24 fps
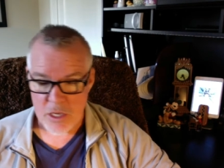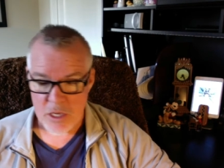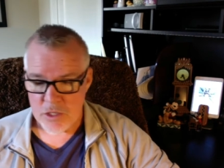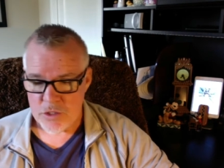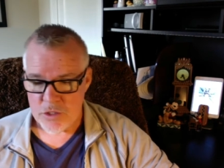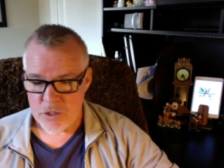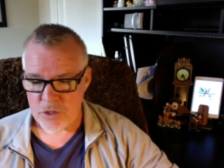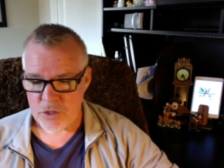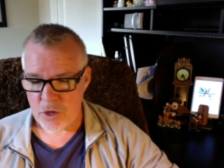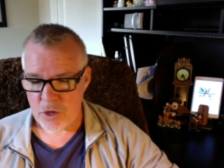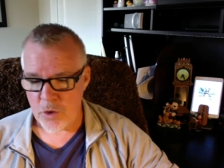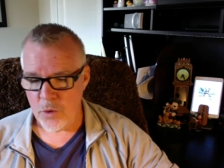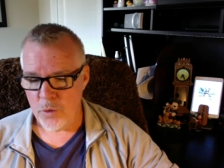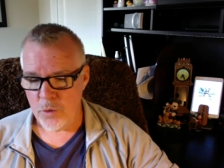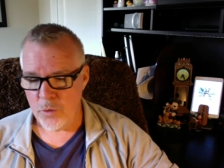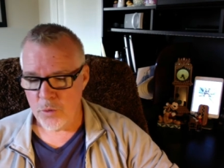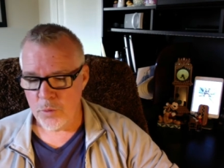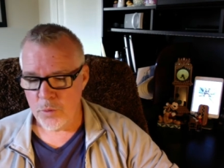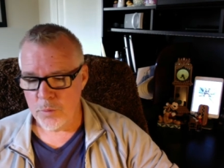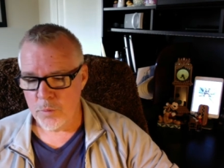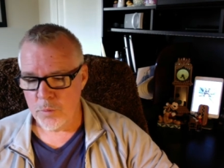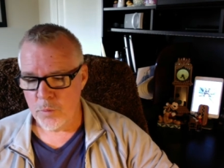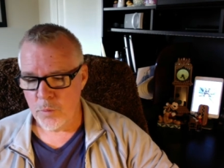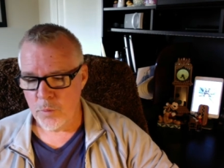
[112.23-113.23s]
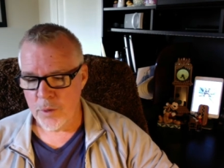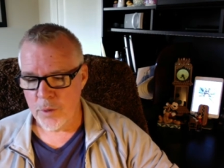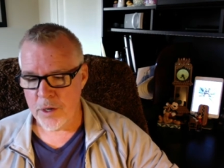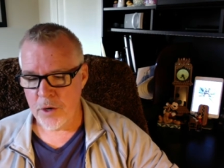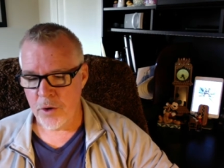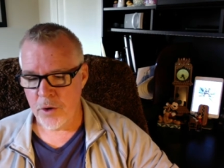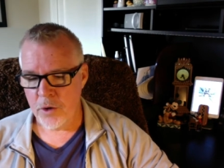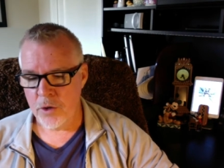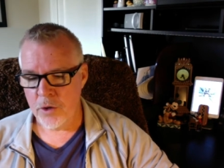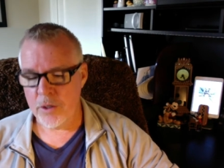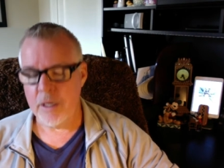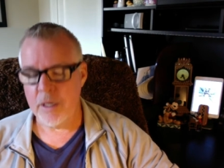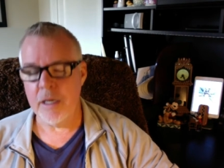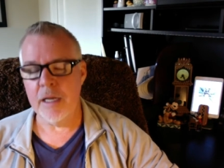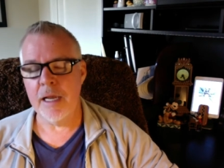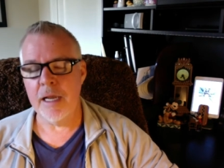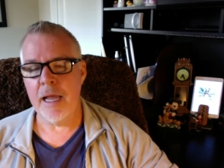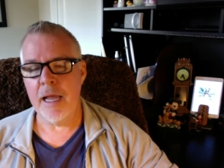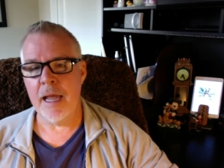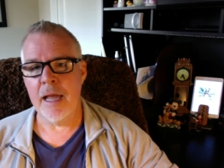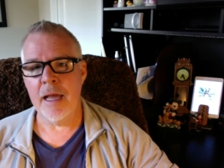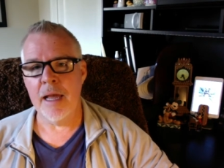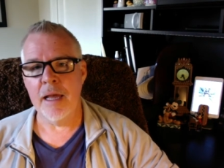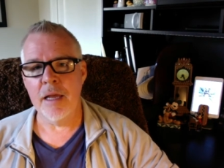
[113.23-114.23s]
So, we are looking
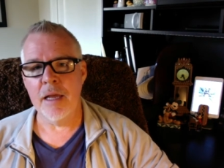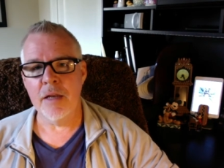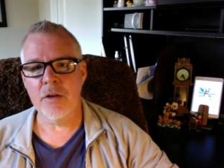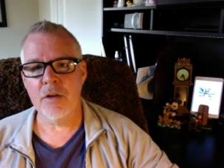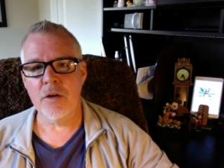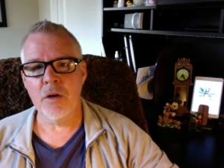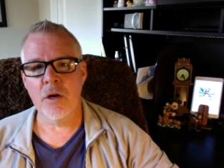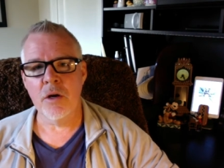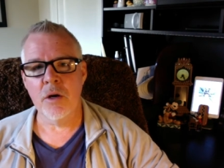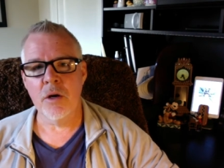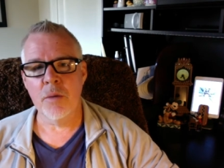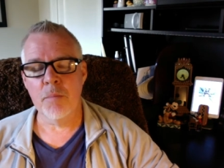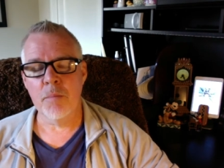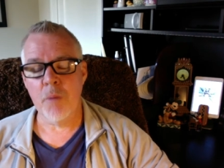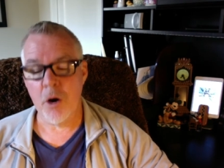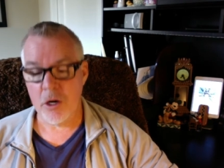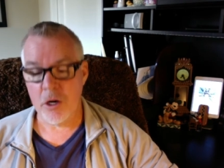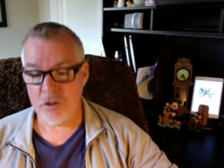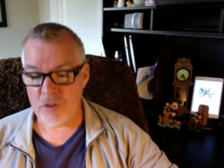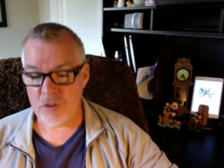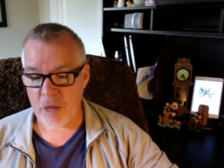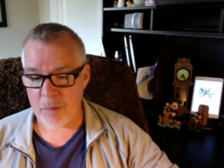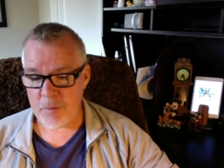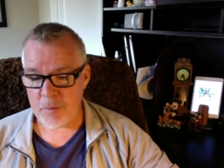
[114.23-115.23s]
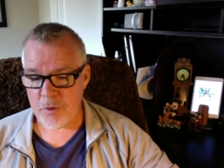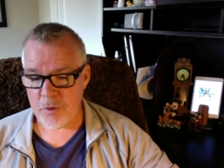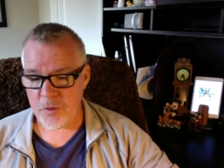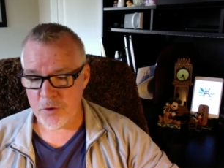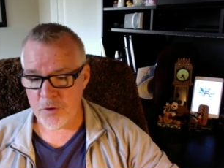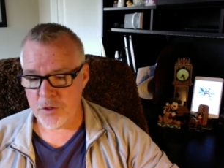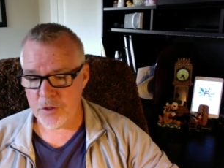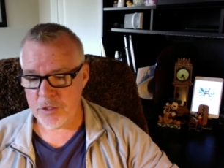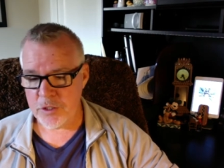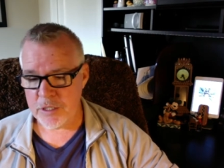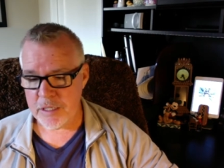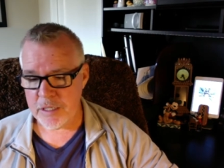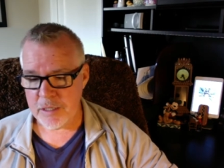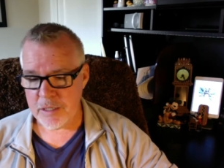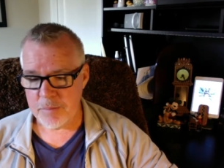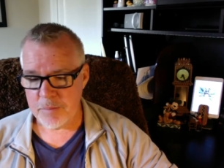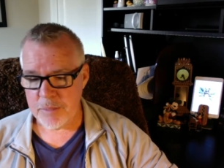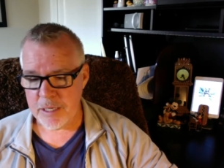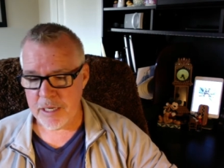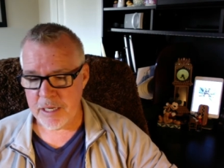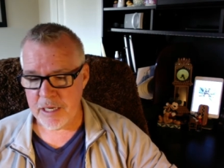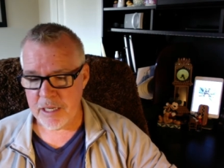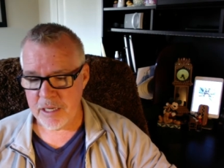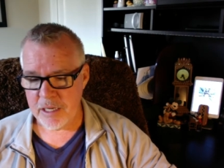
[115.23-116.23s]
at uh, Mark chapter 13,
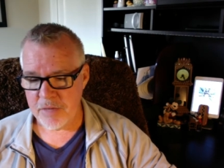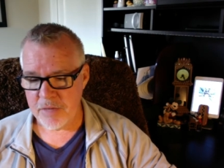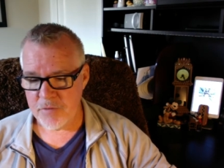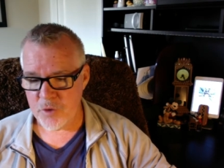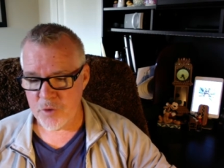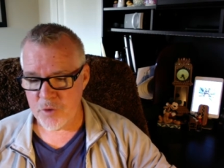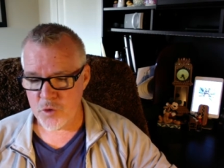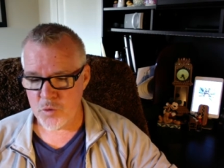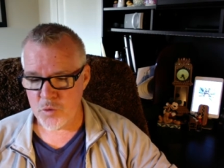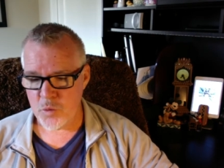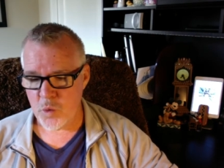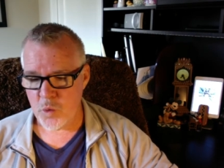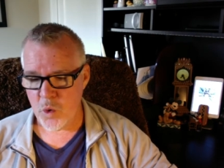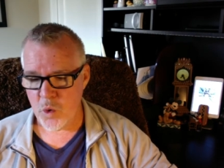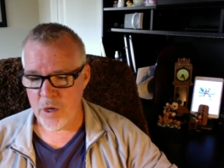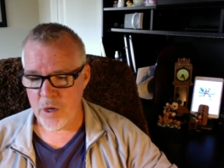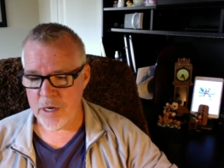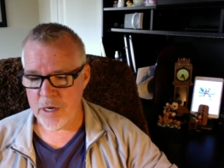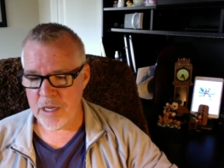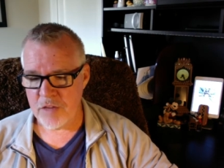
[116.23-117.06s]
beginning in verse 1.